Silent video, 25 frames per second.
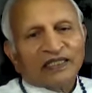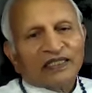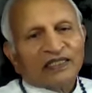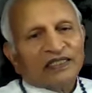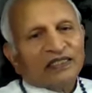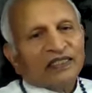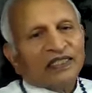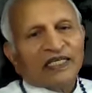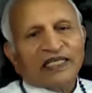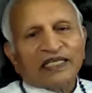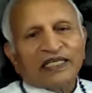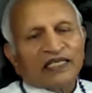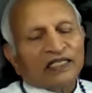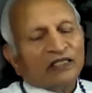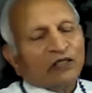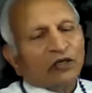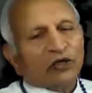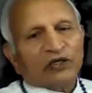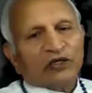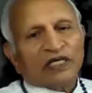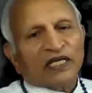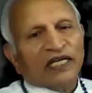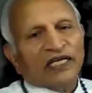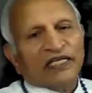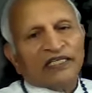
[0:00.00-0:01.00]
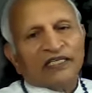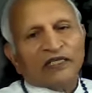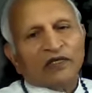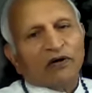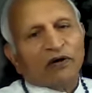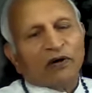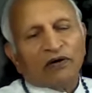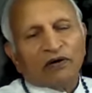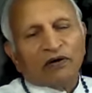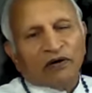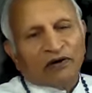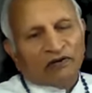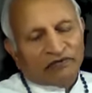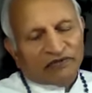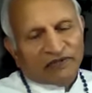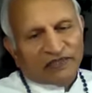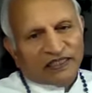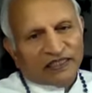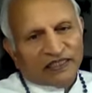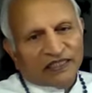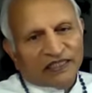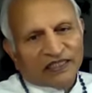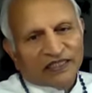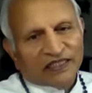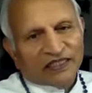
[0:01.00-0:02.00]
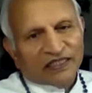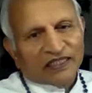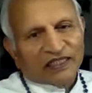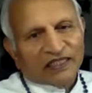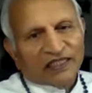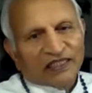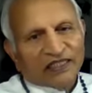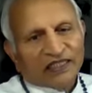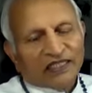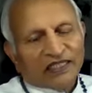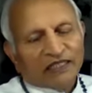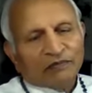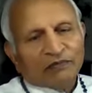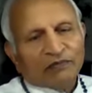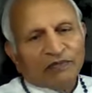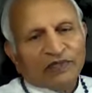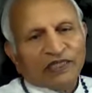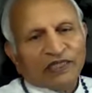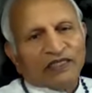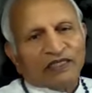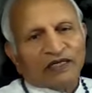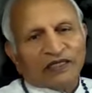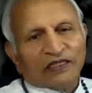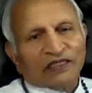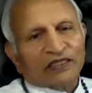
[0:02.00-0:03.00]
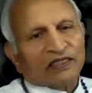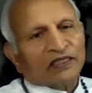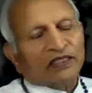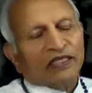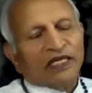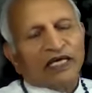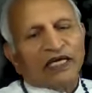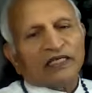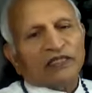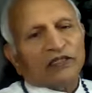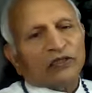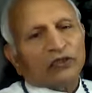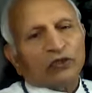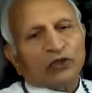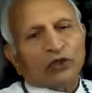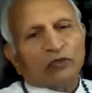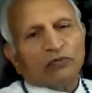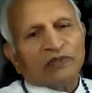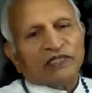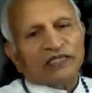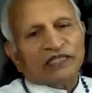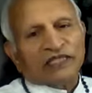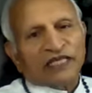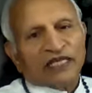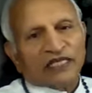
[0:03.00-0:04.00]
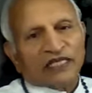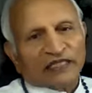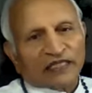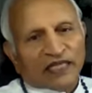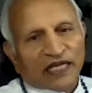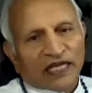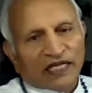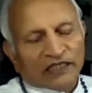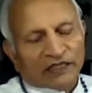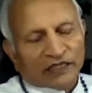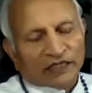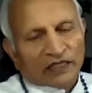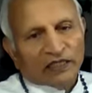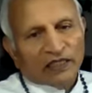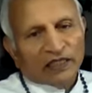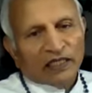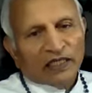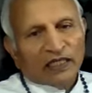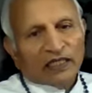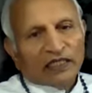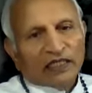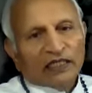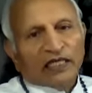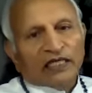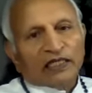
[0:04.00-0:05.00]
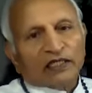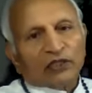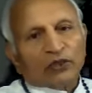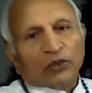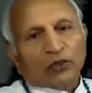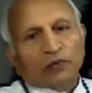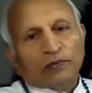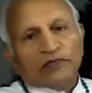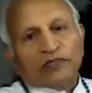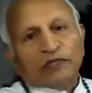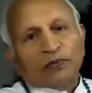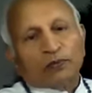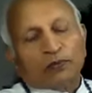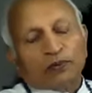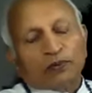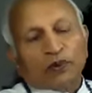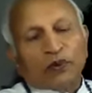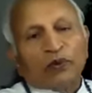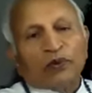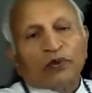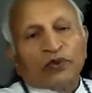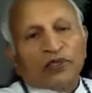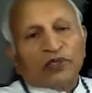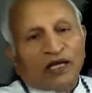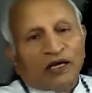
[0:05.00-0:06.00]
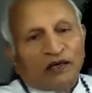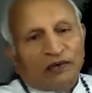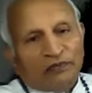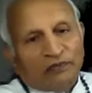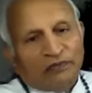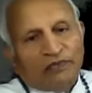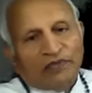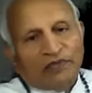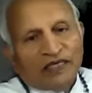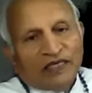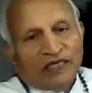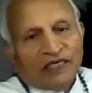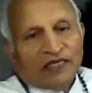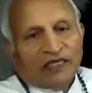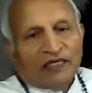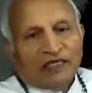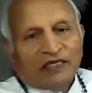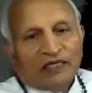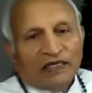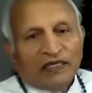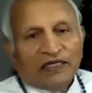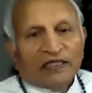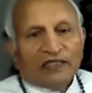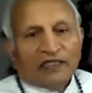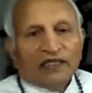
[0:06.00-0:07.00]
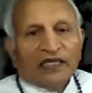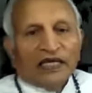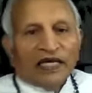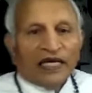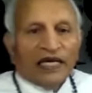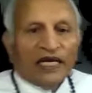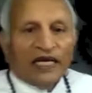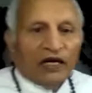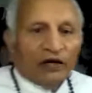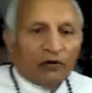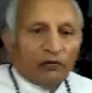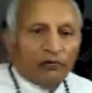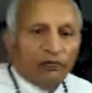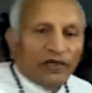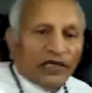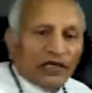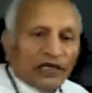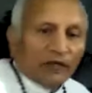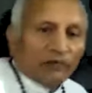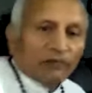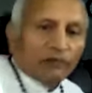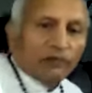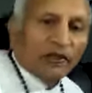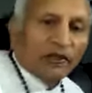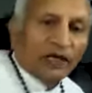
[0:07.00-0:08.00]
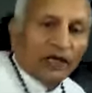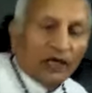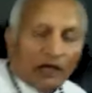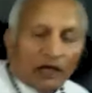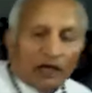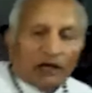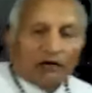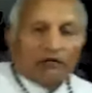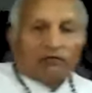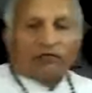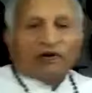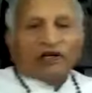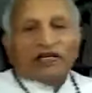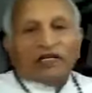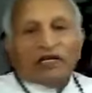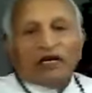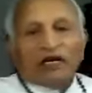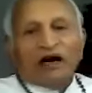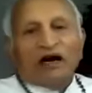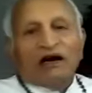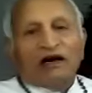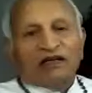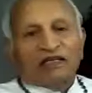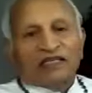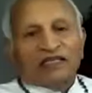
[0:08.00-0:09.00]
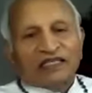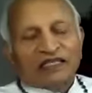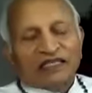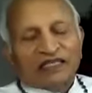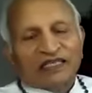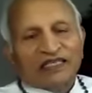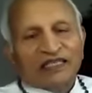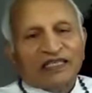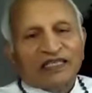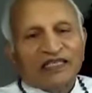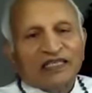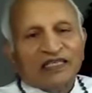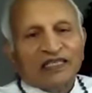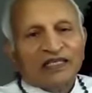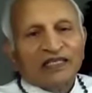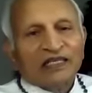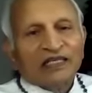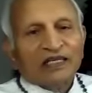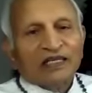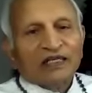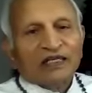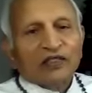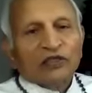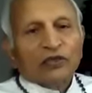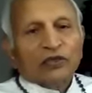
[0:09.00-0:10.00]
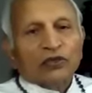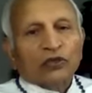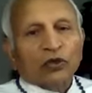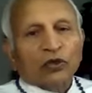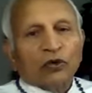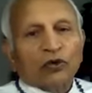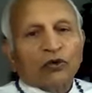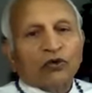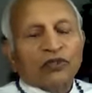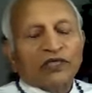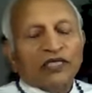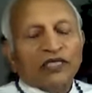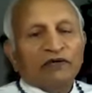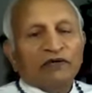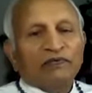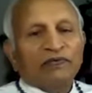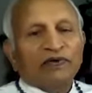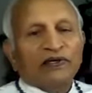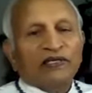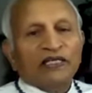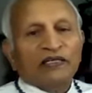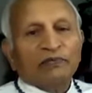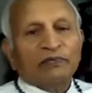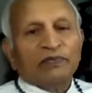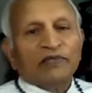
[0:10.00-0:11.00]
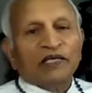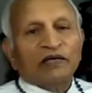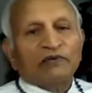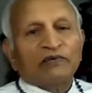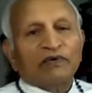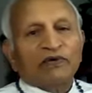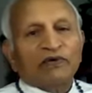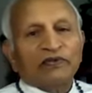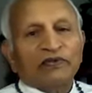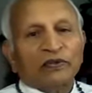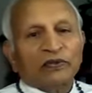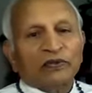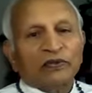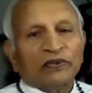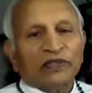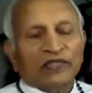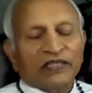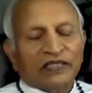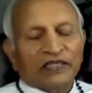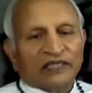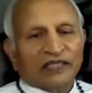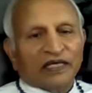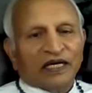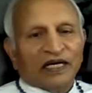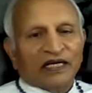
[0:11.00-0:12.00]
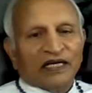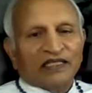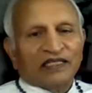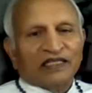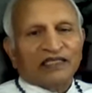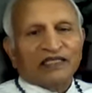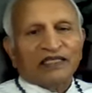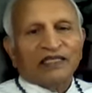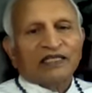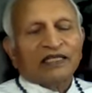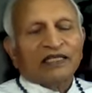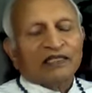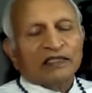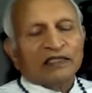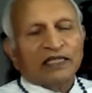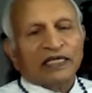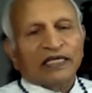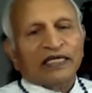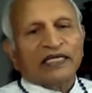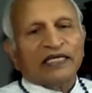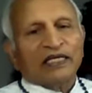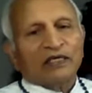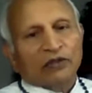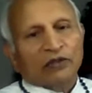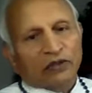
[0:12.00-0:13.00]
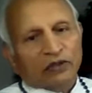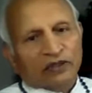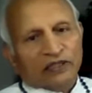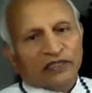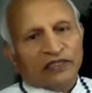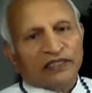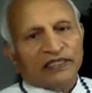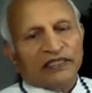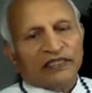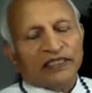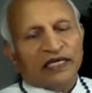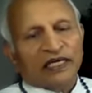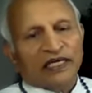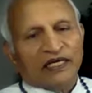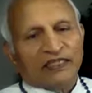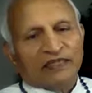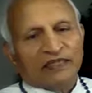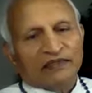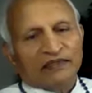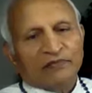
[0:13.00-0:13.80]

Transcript: they cannot let go of it because they are so much attached. They are so much programmed. They have become workaholic. So even if they want to retire, they cannot retire.